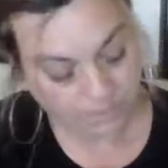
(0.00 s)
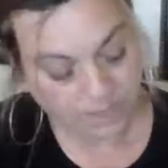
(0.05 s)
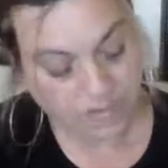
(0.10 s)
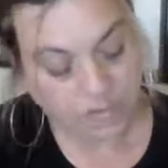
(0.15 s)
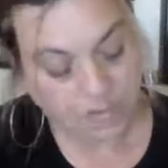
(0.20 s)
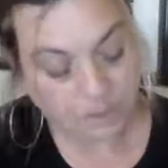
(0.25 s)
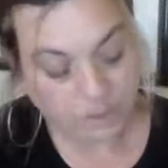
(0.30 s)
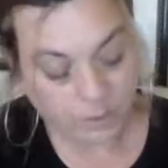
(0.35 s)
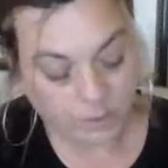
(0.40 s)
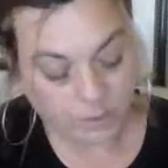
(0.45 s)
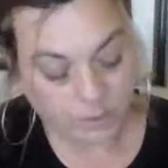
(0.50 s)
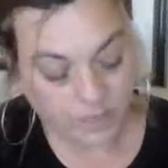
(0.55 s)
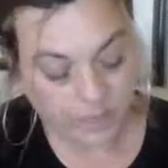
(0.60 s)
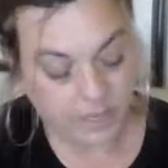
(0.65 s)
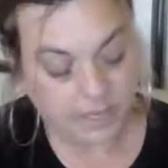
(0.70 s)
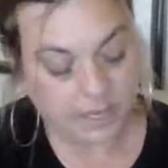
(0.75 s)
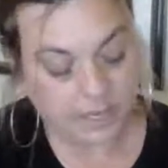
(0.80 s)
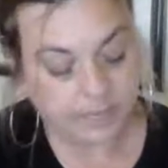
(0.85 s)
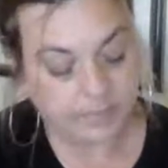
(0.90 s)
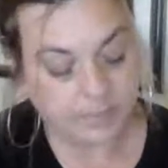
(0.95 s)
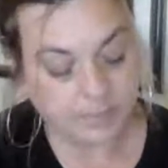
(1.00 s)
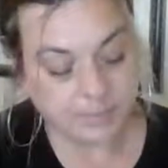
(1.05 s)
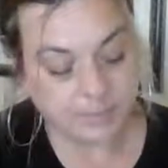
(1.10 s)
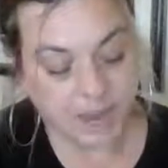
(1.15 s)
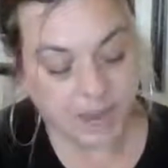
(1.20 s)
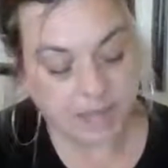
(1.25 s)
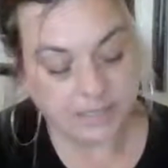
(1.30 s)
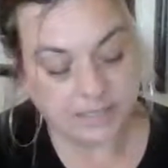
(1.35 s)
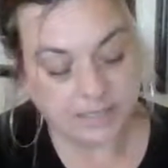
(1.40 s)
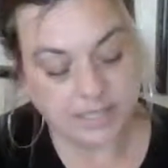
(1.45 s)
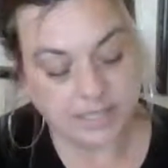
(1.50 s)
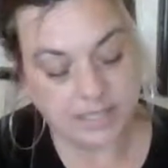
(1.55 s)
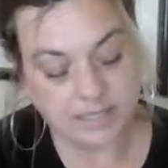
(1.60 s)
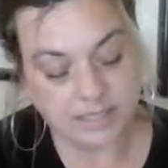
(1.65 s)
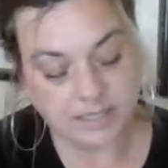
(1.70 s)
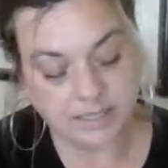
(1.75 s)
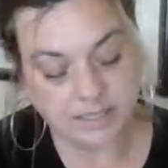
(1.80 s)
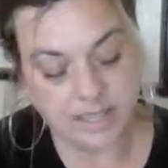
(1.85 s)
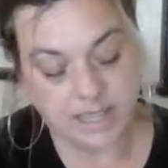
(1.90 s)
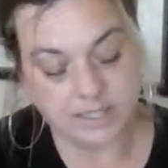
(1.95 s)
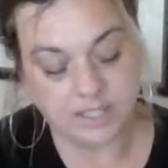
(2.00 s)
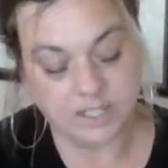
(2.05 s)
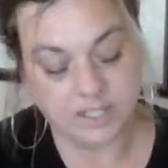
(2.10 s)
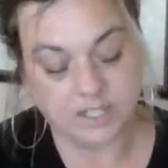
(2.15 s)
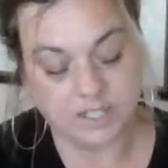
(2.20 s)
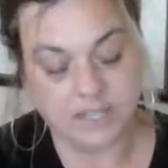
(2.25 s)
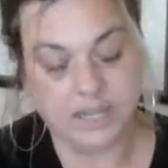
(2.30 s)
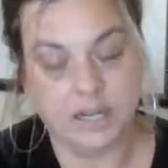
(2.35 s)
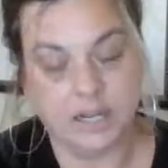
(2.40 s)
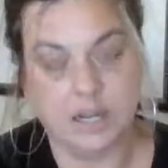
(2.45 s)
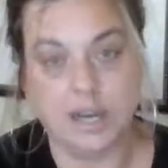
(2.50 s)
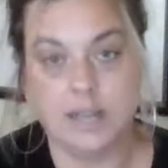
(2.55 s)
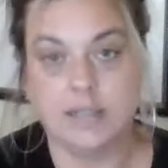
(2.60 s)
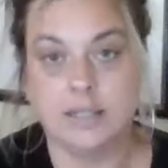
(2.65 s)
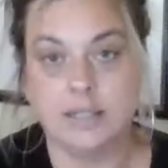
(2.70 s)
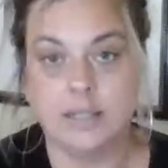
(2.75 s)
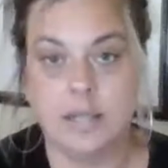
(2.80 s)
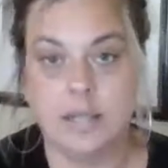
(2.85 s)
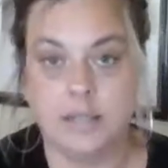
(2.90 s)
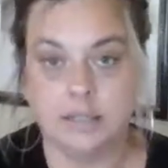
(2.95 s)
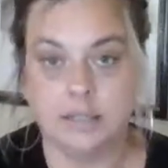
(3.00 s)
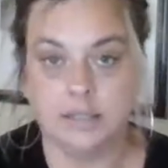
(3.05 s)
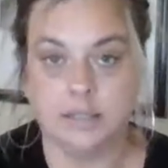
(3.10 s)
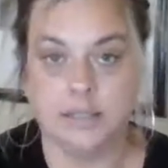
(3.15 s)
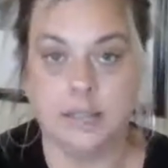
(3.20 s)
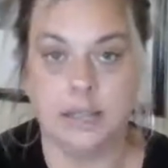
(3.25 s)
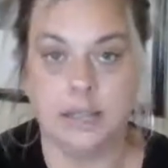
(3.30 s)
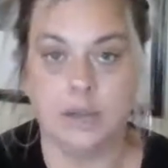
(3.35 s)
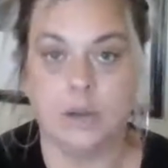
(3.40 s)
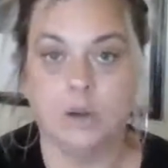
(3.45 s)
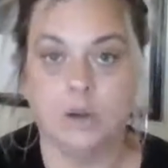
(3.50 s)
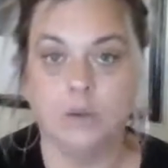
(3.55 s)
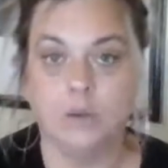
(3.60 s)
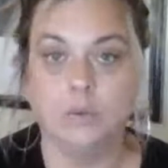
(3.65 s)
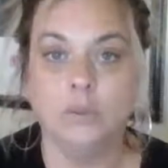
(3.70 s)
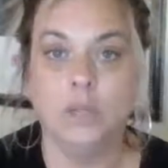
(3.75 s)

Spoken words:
Aquarius, Pisces, Sagittarius, and Leo.